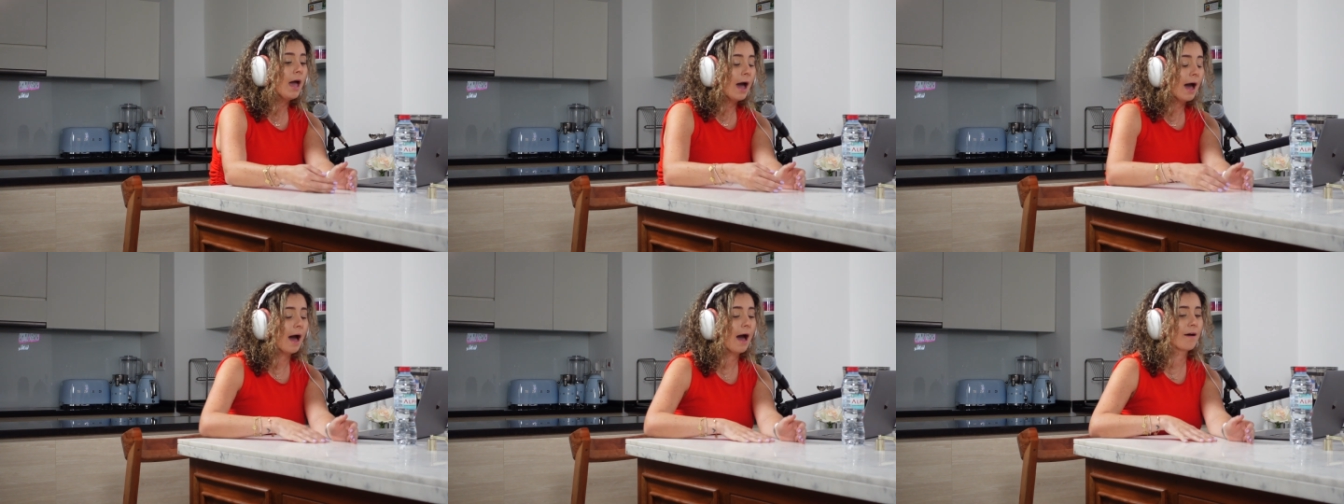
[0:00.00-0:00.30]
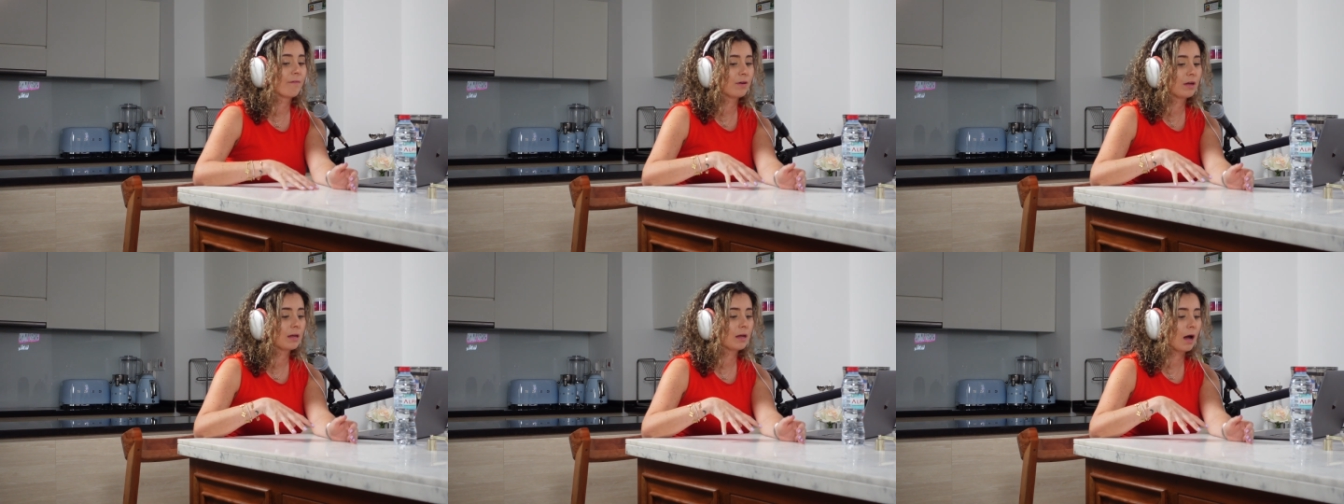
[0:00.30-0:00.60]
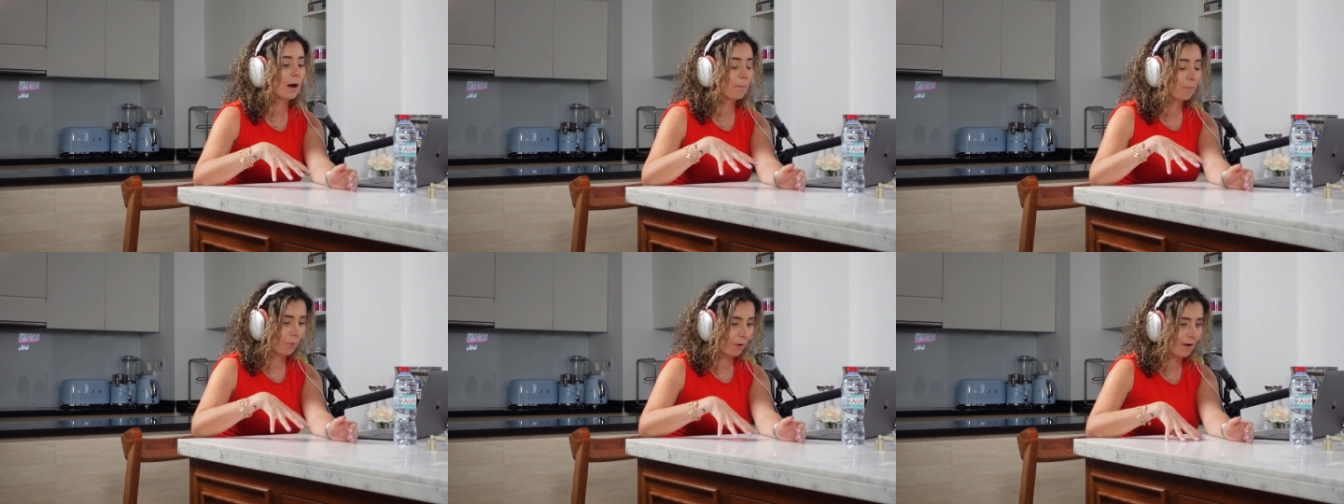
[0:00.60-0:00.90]
having
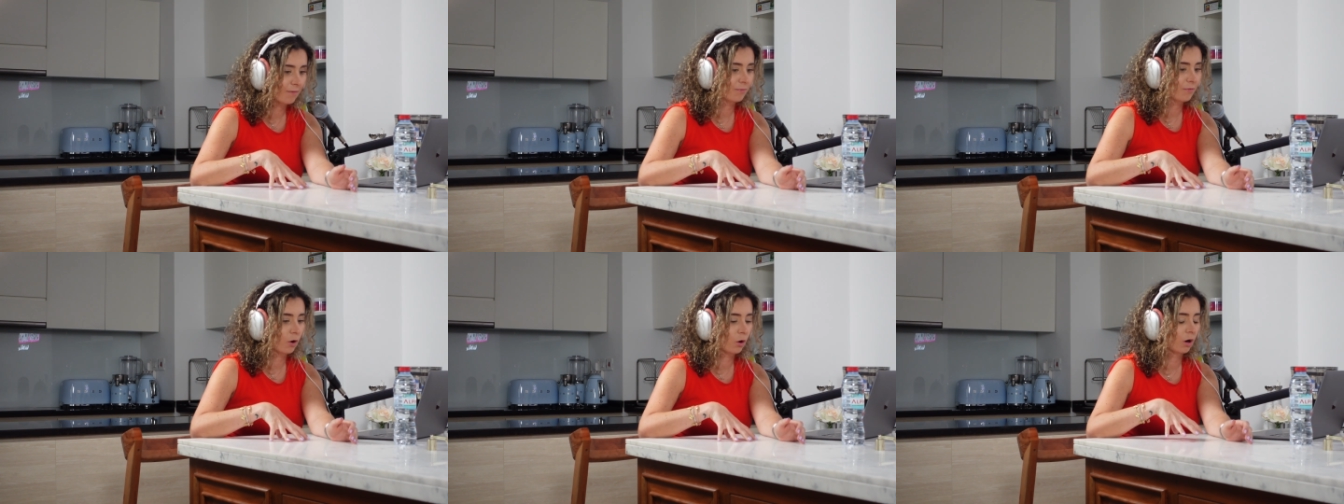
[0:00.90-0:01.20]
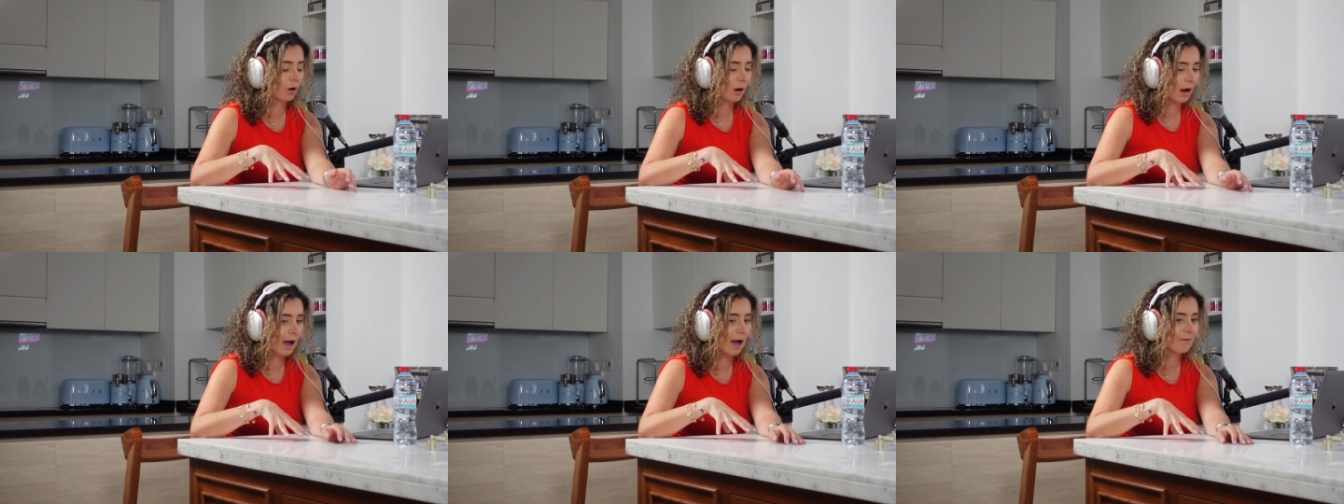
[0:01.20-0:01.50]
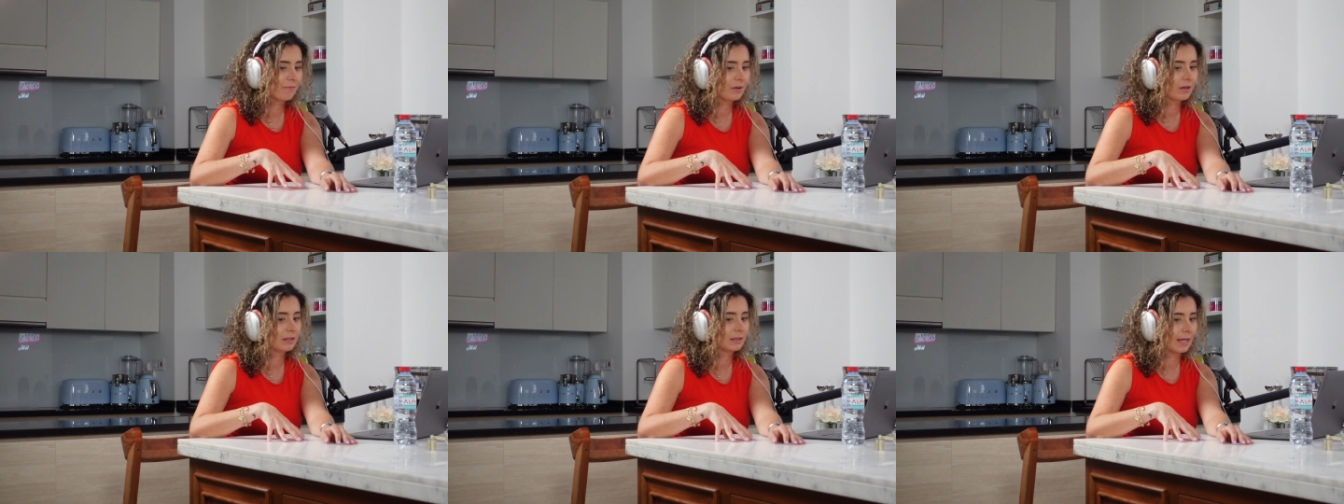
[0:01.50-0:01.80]
a pref or
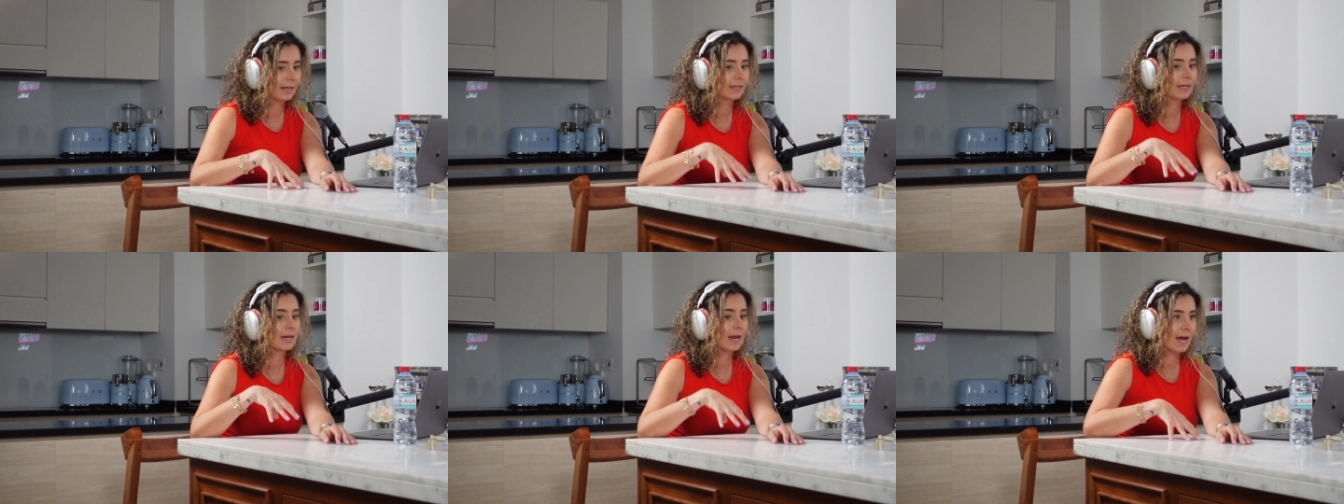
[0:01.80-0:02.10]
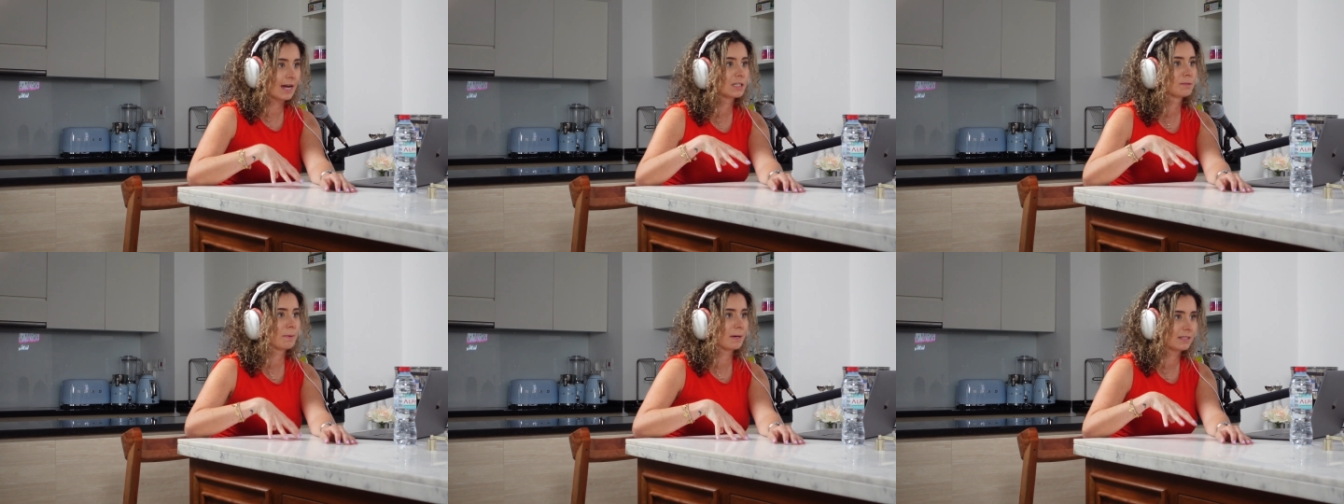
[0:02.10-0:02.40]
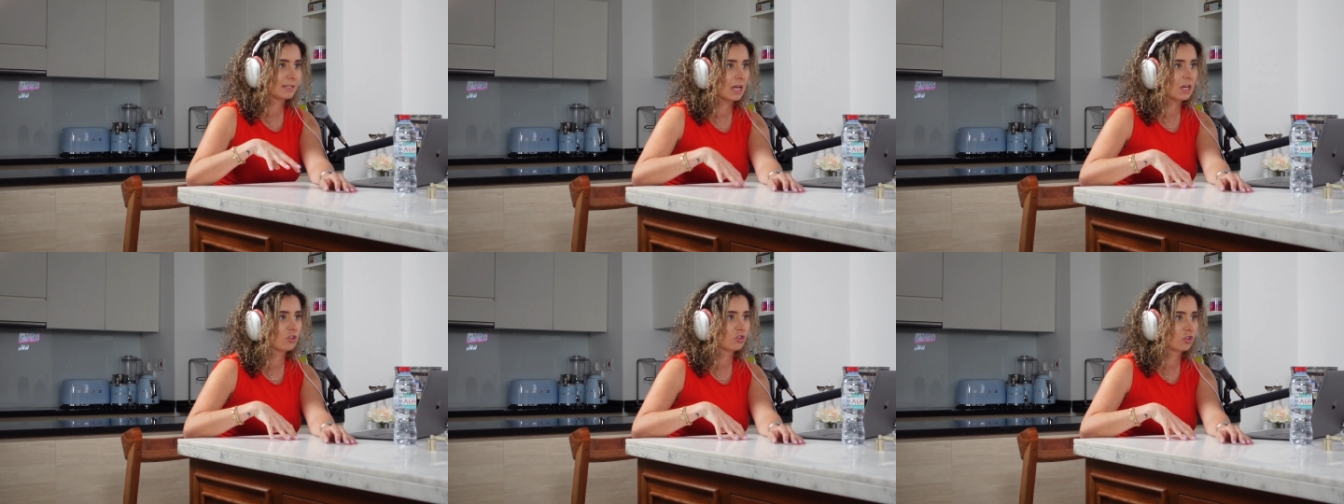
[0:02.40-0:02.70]
having like an
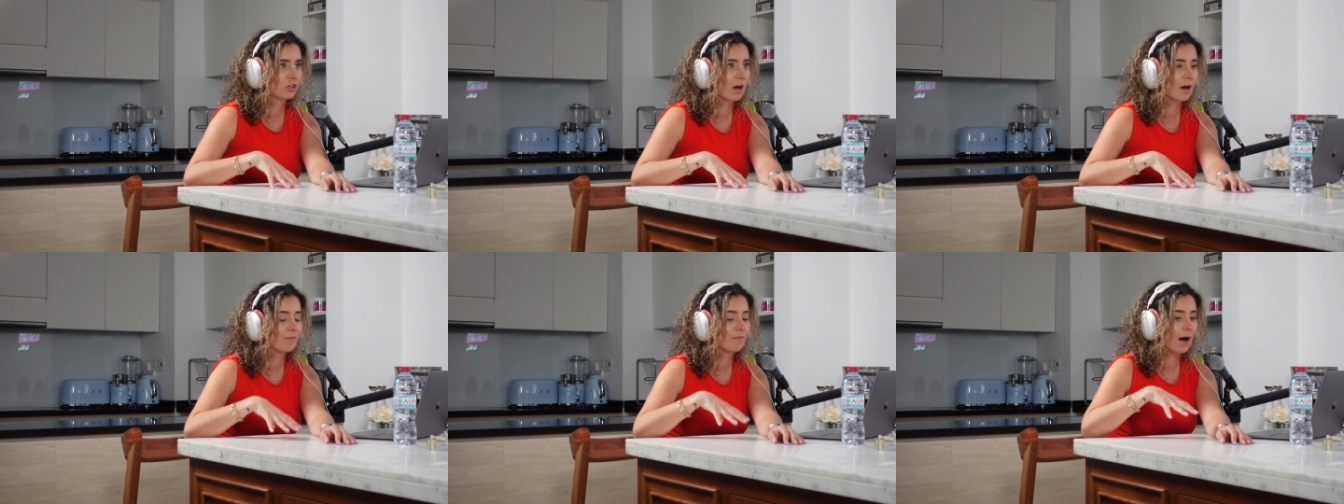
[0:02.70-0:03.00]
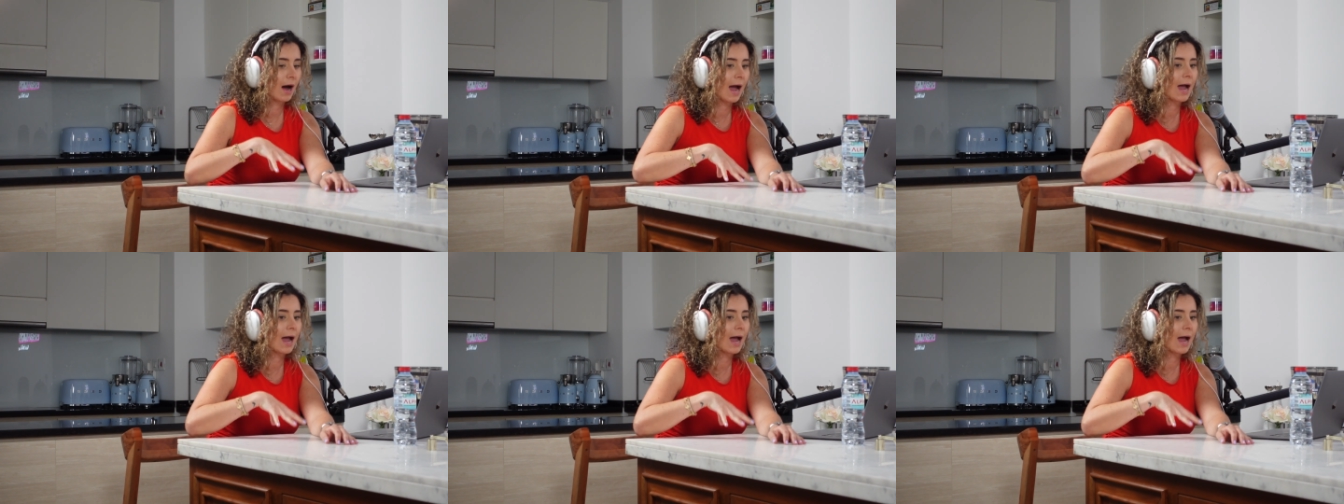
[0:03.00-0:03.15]
expectation of